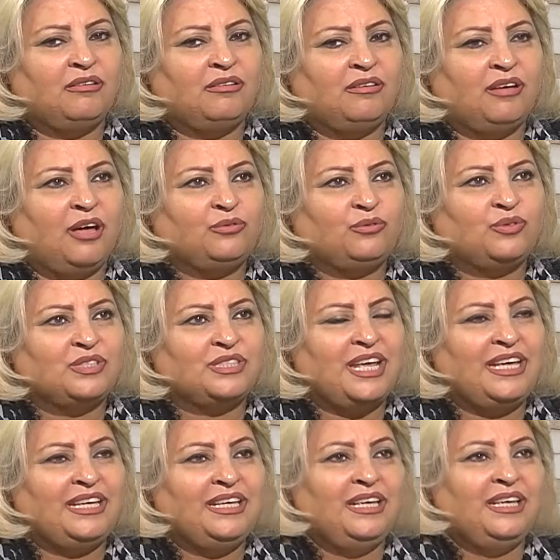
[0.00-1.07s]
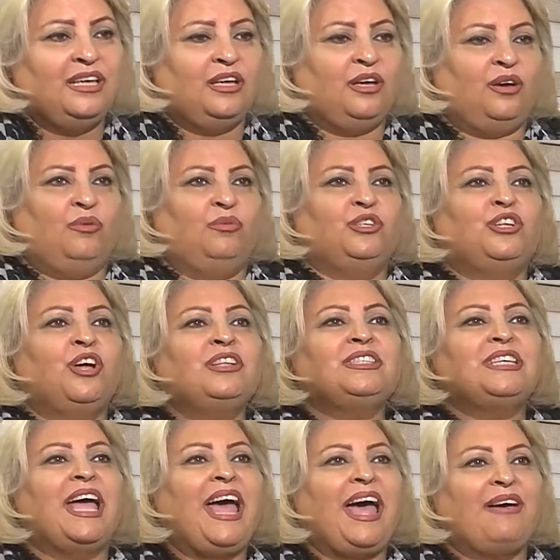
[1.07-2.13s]
how to say, we don't
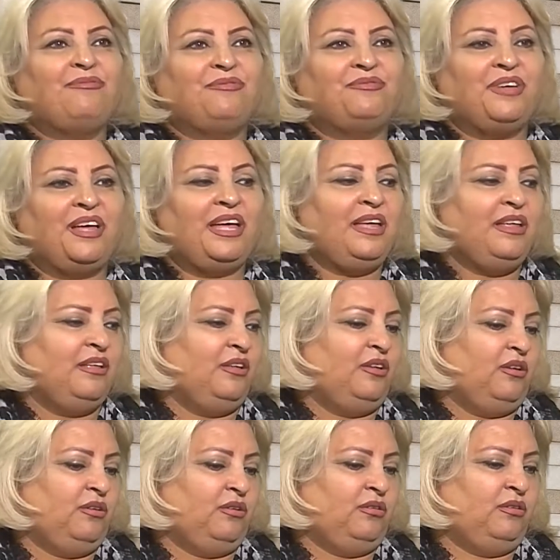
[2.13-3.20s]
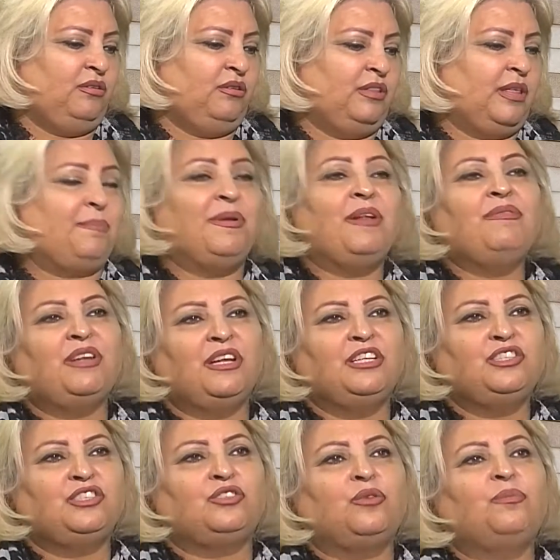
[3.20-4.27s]
have the
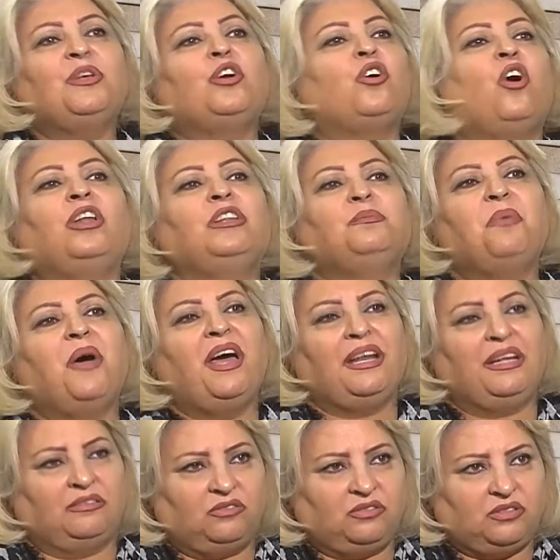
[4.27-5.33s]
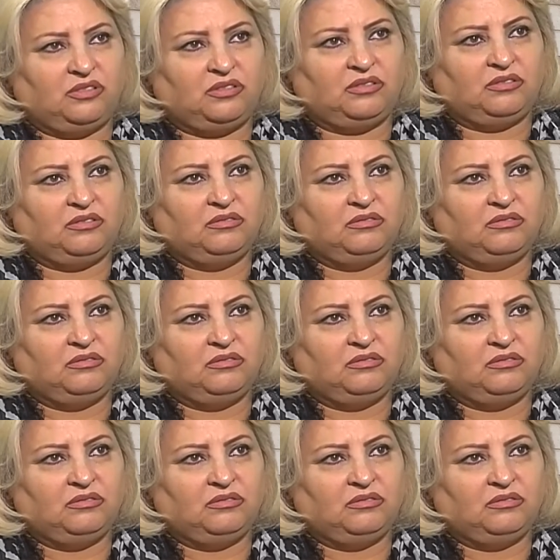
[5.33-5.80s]
privilege to be called parents.